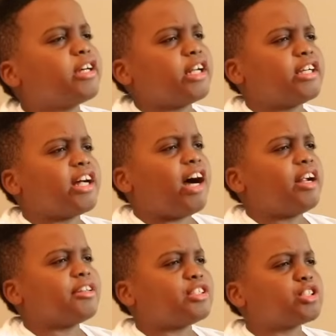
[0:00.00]
gonna get out
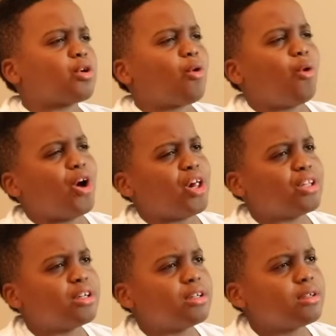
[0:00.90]
of this school.
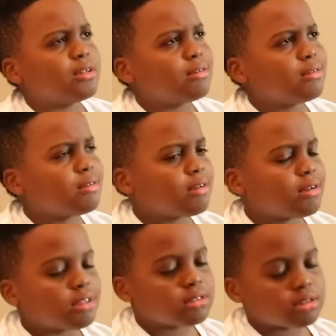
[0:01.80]
Well, you
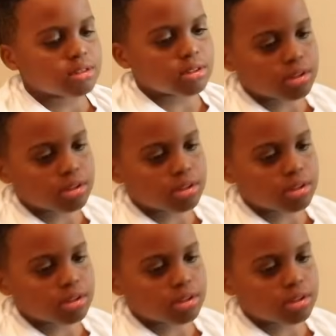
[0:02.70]
would if